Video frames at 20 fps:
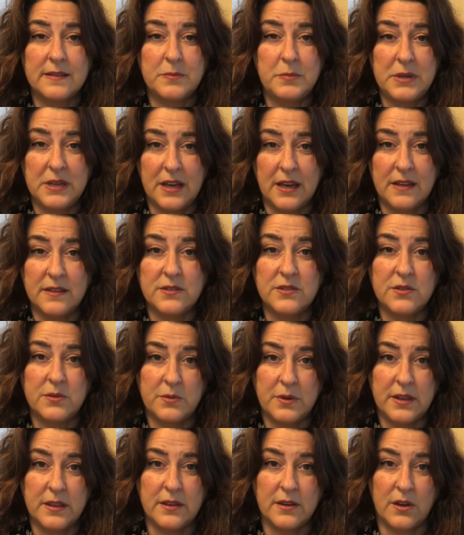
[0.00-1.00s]
because you're
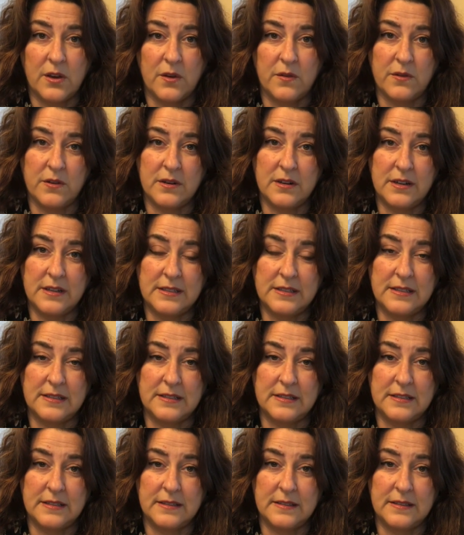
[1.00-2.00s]
with a covert
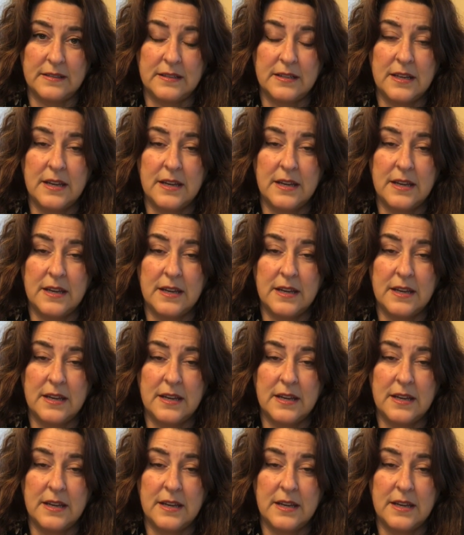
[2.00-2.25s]
narcissist